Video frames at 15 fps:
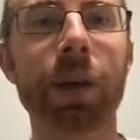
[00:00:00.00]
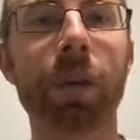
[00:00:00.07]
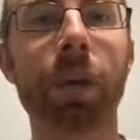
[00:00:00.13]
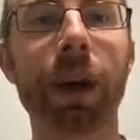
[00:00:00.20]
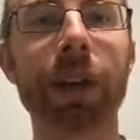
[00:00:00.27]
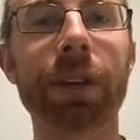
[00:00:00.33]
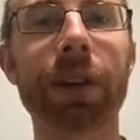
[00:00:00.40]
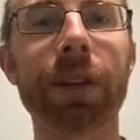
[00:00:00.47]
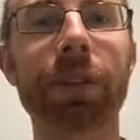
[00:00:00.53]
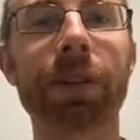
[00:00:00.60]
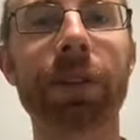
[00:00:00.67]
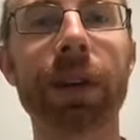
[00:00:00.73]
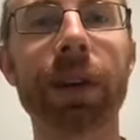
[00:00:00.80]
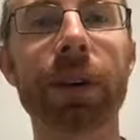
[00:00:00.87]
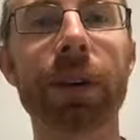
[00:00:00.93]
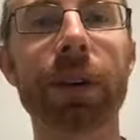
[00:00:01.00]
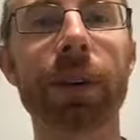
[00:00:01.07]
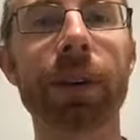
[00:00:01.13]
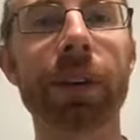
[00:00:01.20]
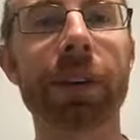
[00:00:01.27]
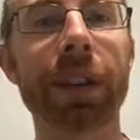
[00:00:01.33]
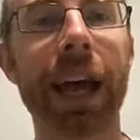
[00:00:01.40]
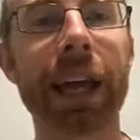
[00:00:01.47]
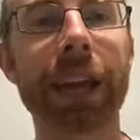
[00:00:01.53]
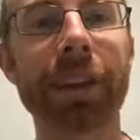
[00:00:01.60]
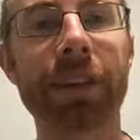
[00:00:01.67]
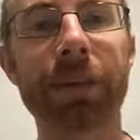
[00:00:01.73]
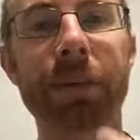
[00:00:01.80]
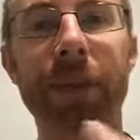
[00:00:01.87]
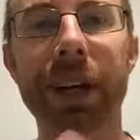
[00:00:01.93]
when you can feel that
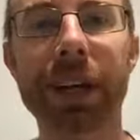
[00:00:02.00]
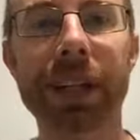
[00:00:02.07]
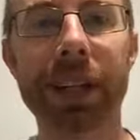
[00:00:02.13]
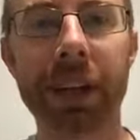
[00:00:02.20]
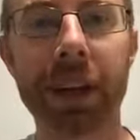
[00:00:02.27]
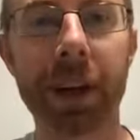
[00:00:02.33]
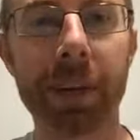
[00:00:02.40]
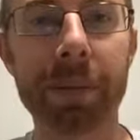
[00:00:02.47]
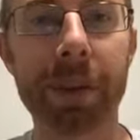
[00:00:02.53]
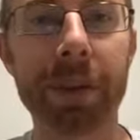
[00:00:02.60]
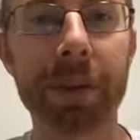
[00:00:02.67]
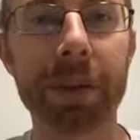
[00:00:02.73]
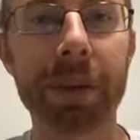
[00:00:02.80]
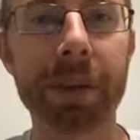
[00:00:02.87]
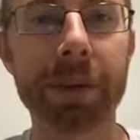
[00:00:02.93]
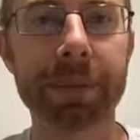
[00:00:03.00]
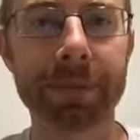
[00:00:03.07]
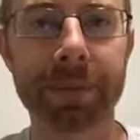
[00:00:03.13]
inspiration come through.